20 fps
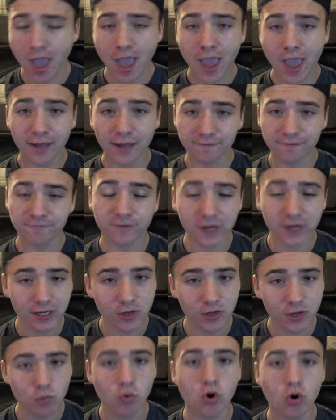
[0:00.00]

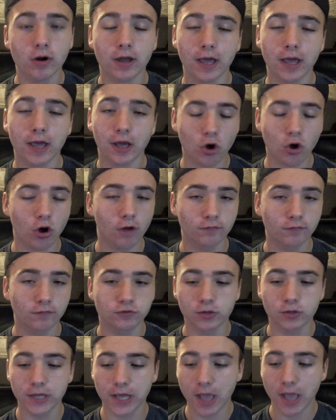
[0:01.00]
Infinity Ward, Call
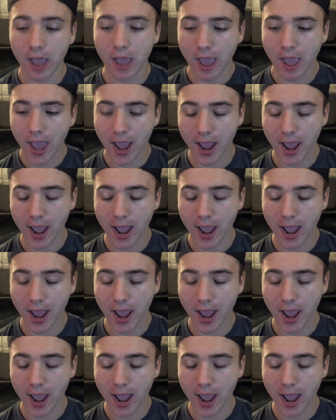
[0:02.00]
of Duty,